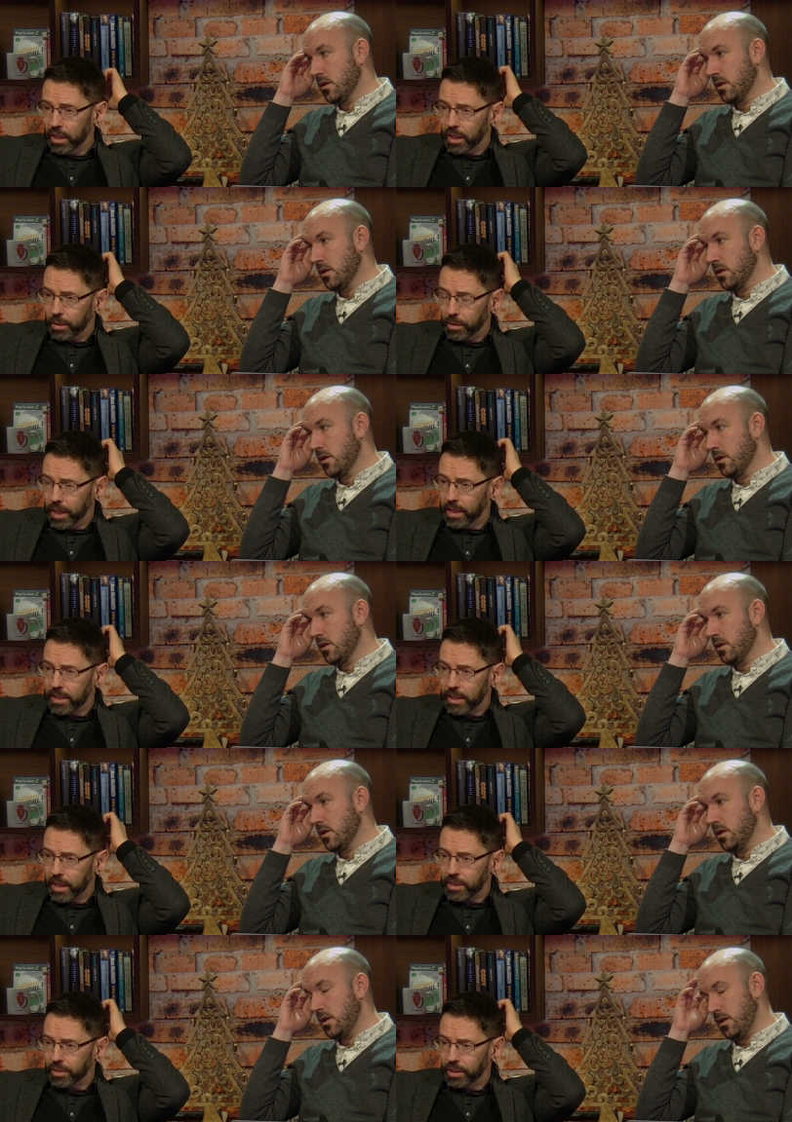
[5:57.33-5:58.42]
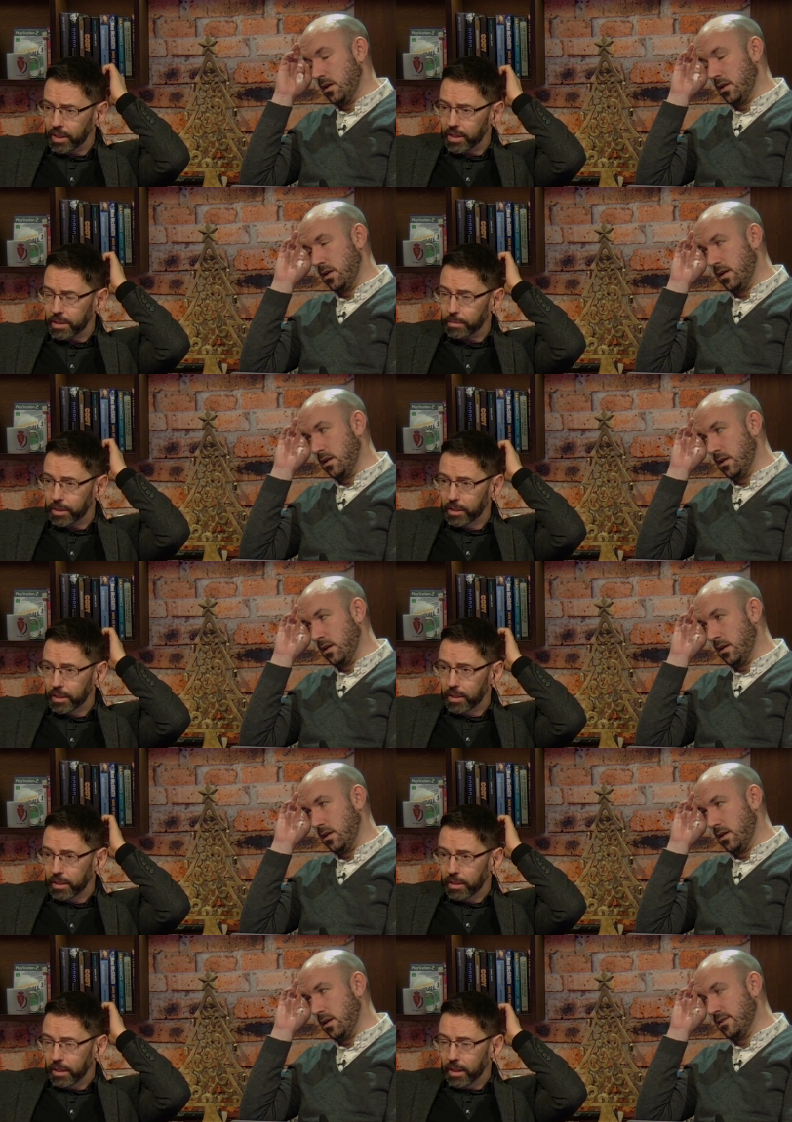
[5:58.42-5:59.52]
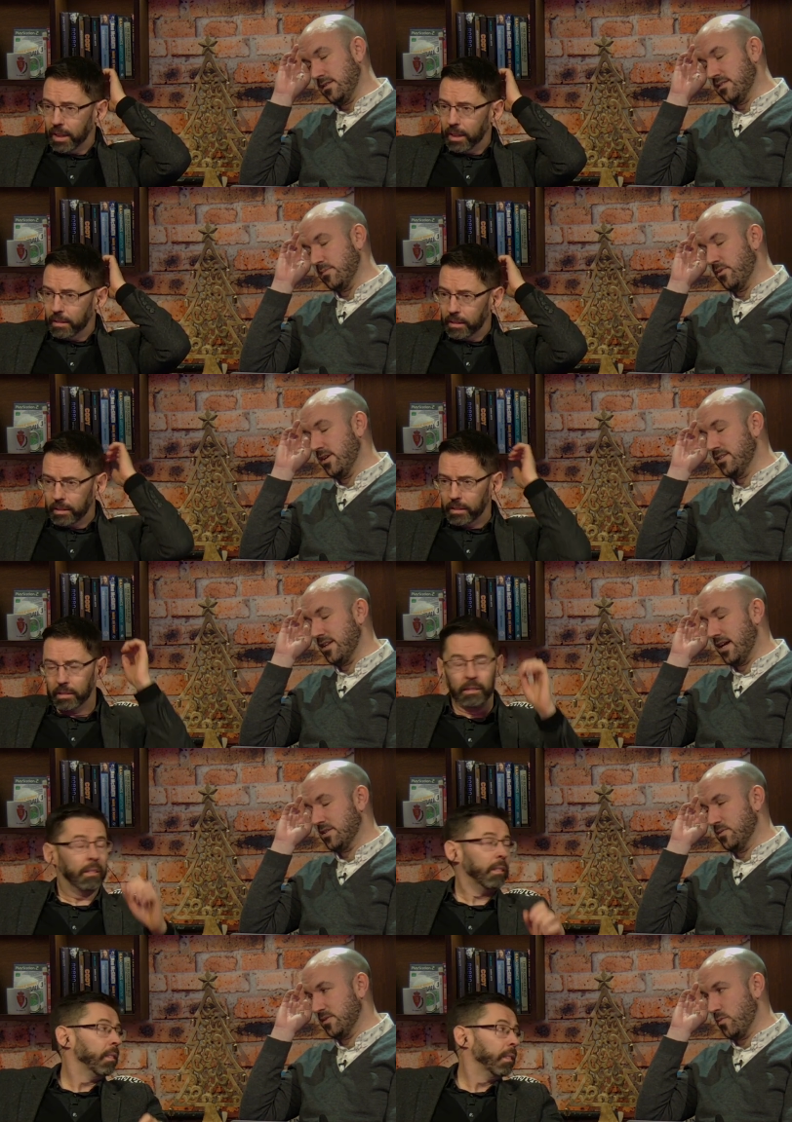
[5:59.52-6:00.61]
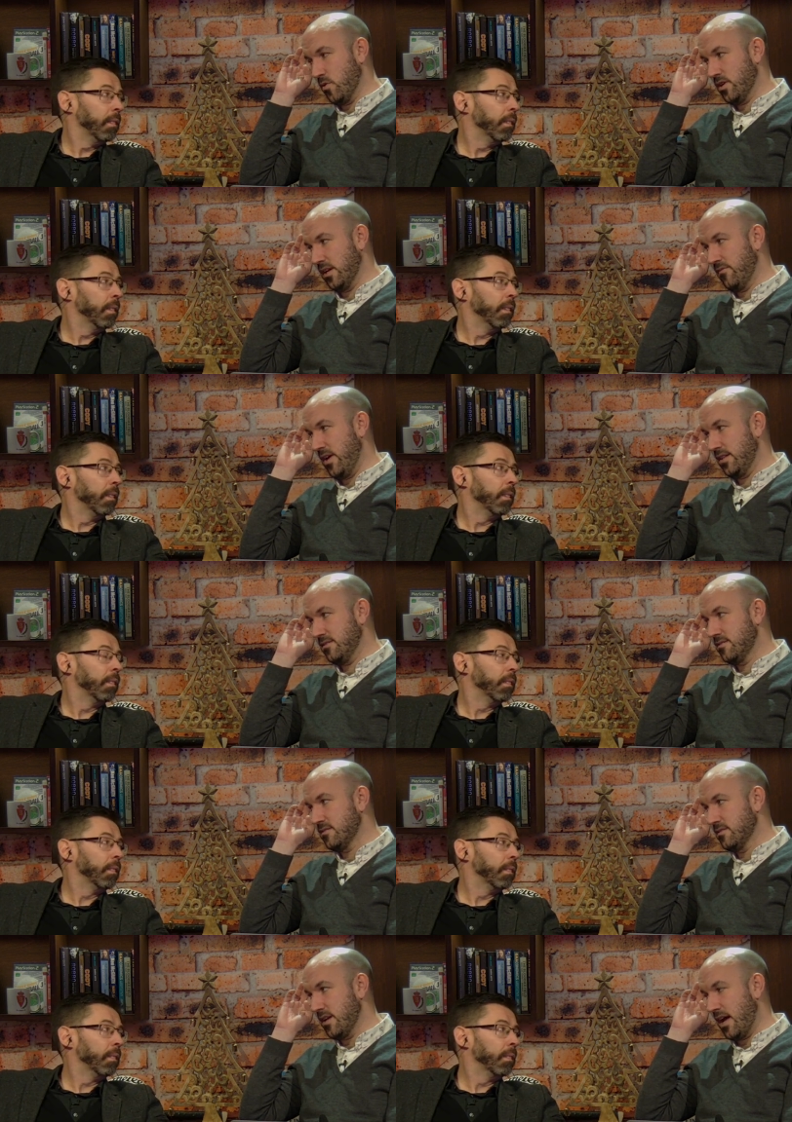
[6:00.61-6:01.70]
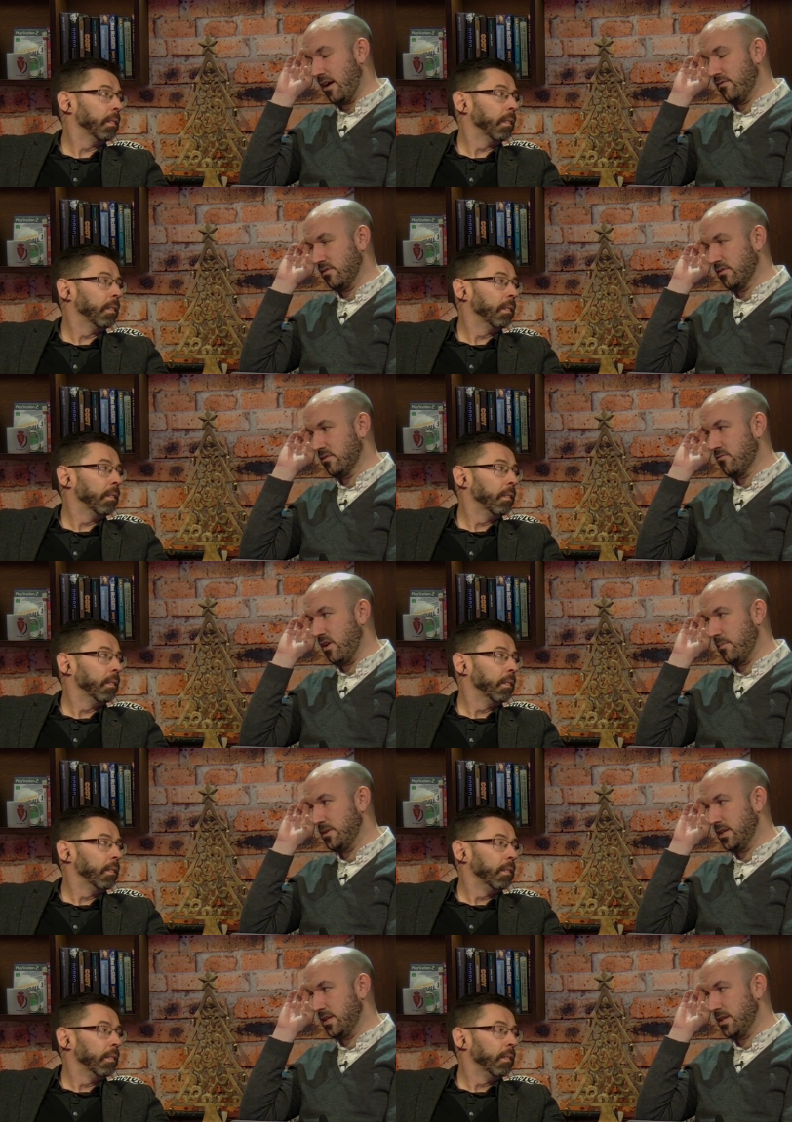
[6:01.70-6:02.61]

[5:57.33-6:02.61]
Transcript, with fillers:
Speaker 1: a craze the last few years. But
Speaker 2: is uh, it a surprise that actual sporting events haven't crept